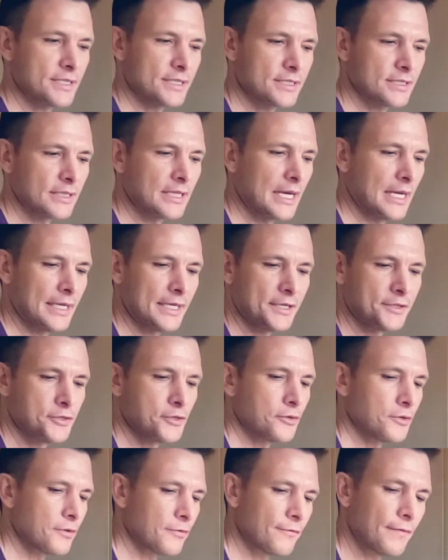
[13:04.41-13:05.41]
It's a lot
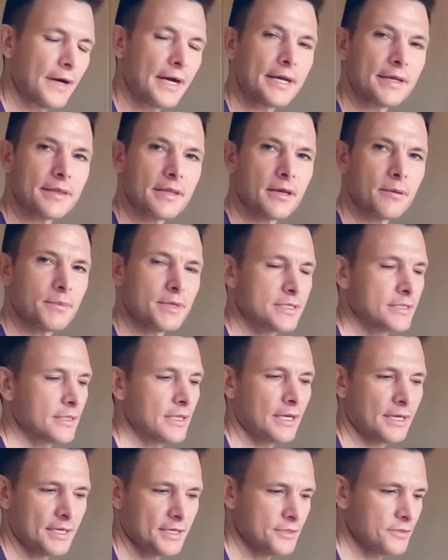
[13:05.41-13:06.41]
easier to find them. It's a
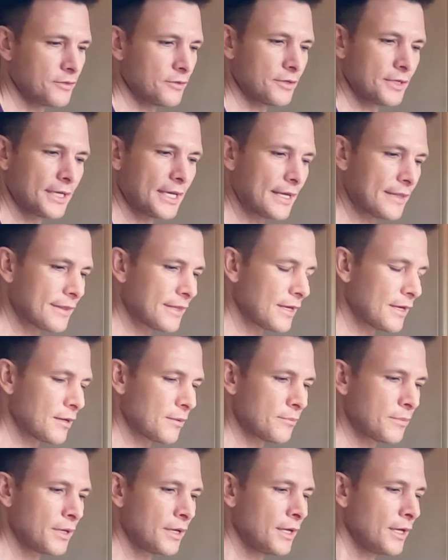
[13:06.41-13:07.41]
lot easier to get
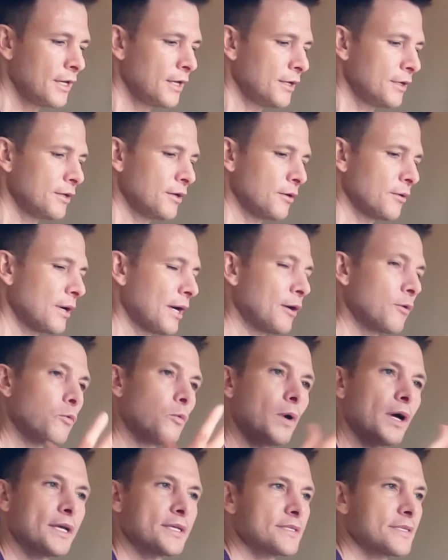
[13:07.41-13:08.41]
them. You know, out
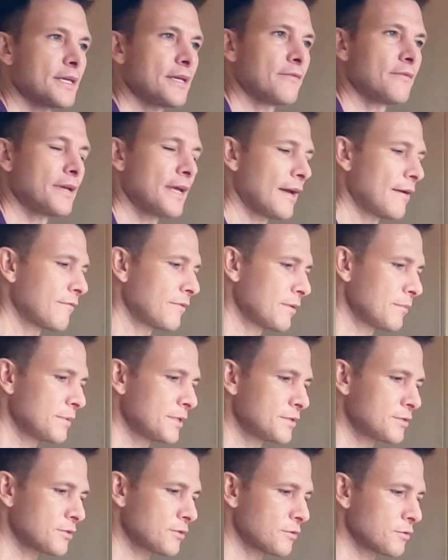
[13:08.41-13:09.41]
west, they even have them
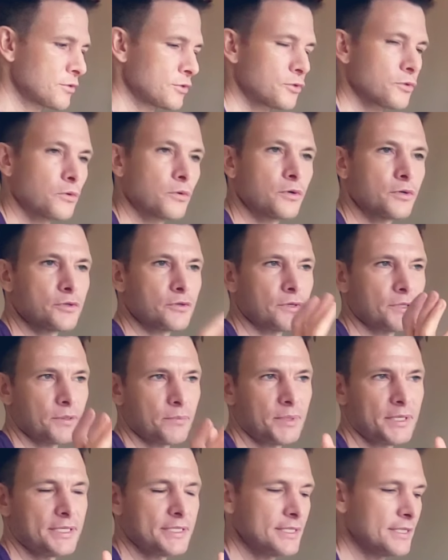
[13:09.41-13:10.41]
in certain stores, or at the
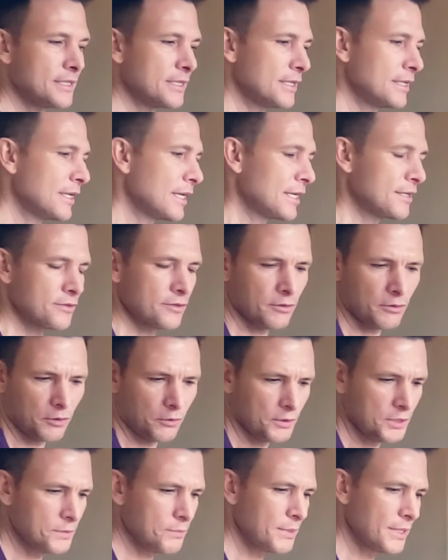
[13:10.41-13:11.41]
PCT days, they'll
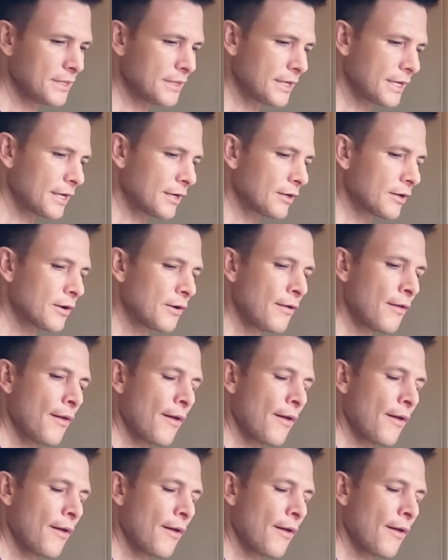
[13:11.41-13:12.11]
always be there.